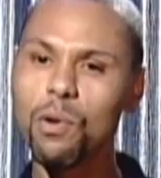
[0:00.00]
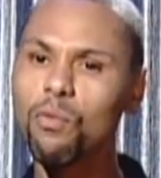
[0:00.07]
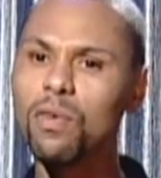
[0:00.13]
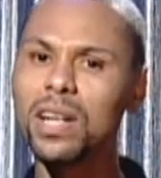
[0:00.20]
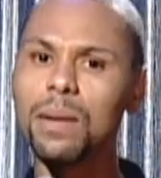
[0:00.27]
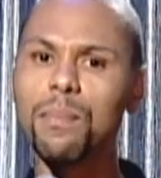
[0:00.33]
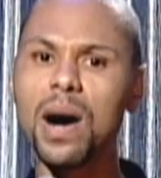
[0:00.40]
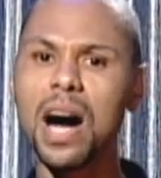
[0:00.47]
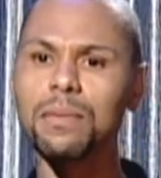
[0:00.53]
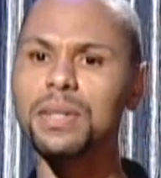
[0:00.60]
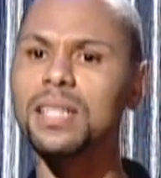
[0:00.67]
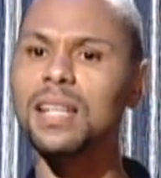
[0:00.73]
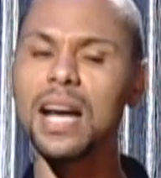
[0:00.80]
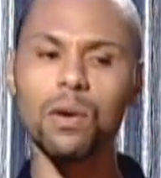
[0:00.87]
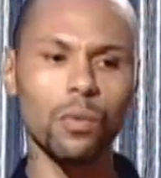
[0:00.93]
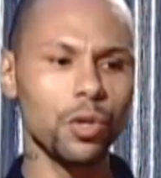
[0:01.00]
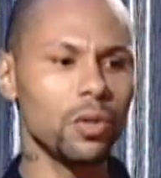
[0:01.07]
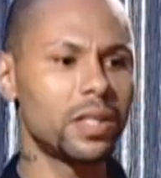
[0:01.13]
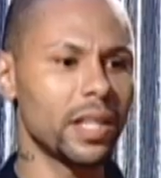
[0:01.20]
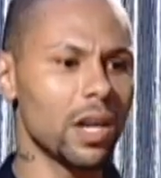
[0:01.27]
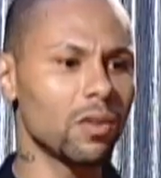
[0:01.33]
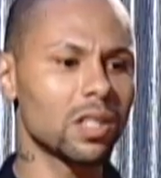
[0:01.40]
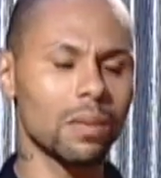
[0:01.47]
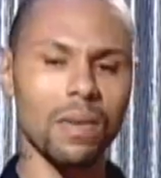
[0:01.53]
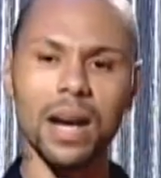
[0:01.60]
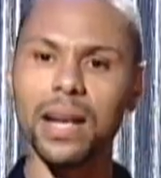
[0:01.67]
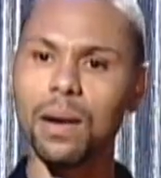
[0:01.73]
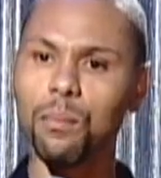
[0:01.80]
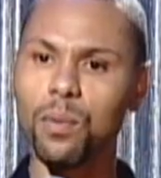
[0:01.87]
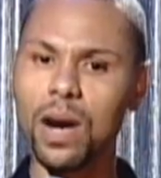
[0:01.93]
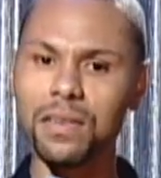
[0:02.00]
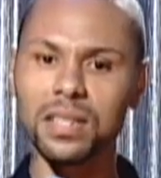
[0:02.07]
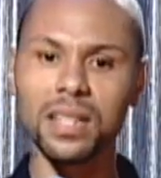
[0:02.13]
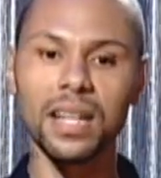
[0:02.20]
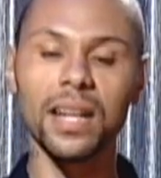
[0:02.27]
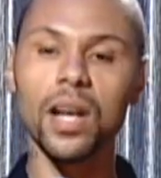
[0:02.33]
what really bothers me is like when you tell somebody their breath stink,